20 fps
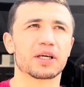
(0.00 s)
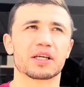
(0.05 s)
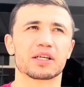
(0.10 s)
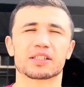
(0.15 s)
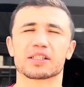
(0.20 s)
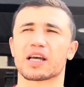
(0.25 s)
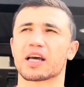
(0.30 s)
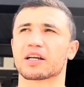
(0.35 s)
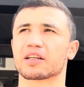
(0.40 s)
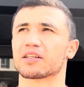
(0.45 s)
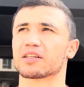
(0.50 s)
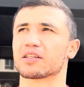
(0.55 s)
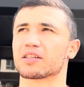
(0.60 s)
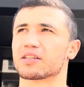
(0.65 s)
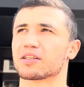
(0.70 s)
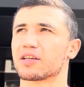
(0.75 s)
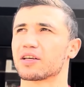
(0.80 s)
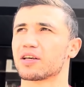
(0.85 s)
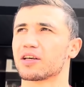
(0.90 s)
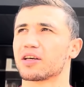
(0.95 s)
like
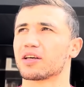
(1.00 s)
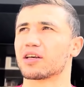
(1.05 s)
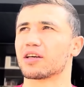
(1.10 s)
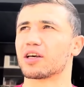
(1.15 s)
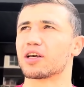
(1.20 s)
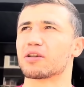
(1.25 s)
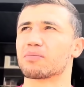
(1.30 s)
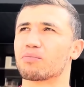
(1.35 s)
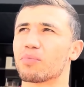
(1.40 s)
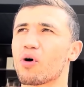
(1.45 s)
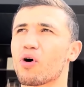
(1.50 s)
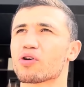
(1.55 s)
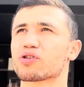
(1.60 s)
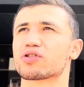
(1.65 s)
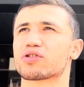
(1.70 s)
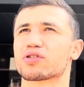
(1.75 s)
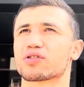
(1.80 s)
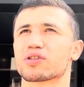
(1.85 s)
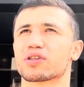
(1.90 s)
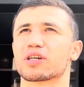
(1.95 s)
massive, he's gonna
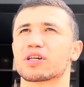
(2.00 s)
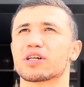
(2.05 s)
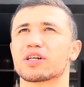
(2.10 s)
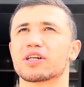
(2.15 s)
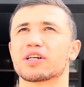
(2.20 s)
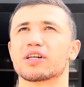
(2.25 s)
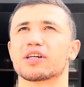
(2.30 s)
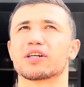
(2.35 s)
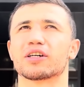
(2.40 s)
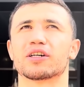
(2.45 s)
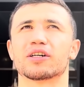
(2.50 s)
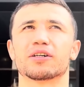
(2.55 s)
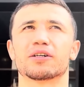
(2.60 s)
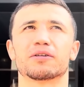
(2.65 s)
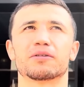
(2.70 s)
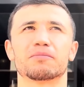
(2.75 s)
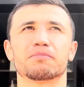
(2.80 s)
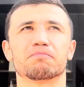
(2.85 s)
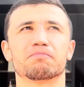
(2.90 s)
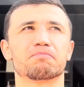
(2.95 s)
beat Crawford,
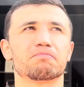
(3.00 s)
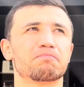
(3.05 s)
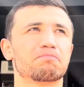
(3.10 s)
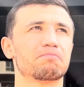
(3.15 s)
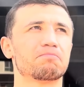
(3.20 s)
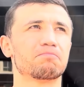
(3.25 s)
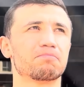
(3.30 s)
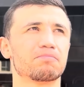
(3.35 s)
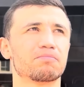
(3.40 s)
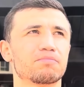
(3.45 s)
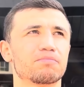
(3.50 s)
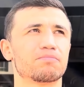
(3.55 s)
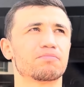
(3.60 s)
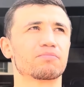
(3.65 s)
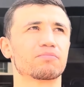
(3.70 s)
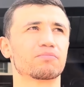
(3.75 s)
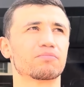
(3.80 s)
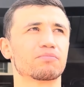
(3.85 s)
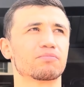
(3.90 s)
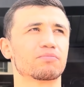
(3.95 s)
and it's
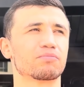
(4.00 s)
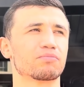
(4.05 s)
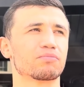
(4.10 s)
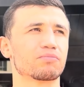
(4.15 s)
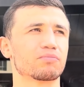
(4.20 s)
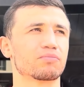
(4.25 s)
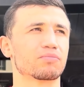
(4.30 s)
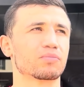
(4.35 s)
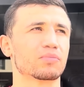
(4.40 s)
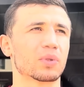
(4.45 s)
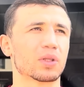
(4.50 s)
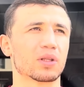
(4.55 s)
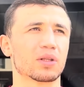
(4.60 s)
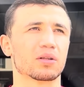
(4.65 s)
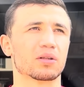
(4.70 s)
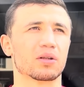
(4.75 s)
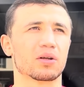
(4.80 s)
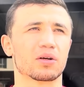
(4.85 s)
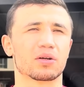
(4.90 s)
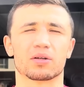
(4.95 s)
over if he hits him,
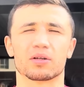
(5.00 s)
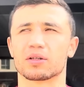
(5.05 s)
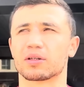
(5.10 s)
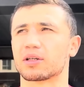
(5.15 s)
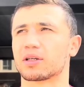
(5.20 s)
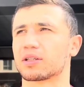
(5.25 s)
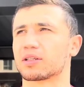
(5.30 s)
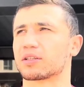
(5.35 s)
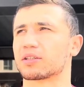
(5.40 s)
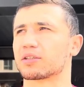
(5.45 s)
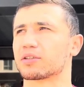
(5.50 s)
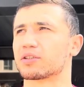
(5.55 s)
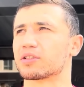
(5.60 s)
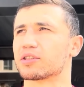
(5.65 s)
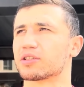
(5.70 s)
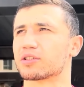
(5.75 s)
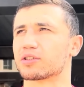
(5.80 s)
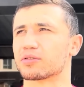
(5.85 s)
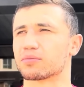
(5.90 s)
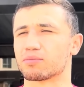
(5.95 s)
reflect a
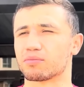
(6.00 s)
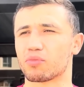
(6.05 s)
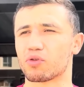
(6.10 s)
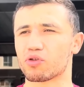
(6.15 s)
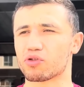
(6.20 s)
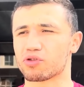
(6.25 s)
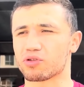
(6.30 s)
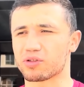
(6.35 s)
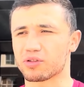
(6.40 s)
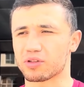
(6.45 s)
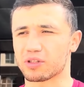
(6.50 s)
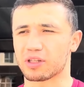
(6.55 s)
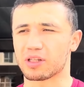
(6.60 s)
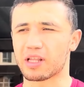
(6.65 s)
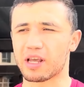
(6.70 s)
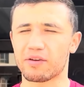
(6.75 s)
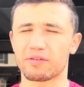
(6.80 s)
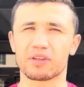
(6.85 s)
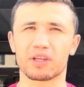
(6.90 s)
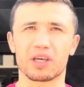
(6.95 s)
belief in Madrimov's
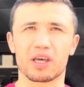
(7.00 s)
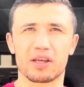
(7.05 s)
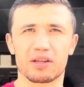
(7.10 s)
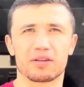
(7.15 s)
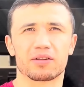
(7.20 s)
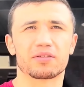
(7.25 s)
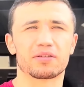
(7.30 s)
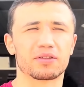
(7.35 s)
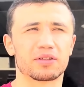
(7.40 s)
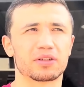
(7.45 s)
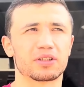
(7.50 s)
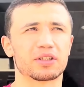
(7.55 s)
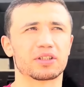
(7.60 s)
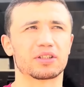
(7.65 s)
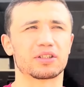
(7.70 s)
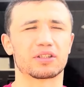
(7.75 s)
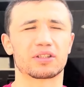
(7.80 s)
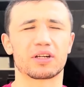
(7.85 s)
potential to overpower the more